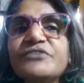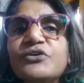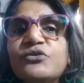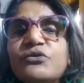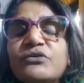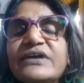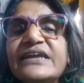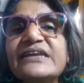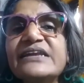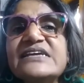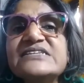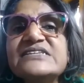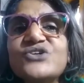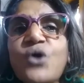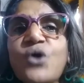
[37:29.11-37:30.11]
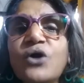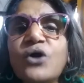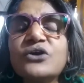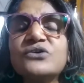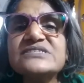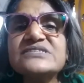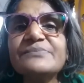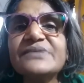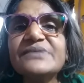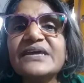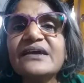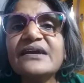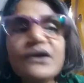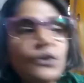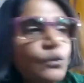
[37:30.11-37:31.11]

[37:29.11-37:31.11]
you know, kidneys gone or something.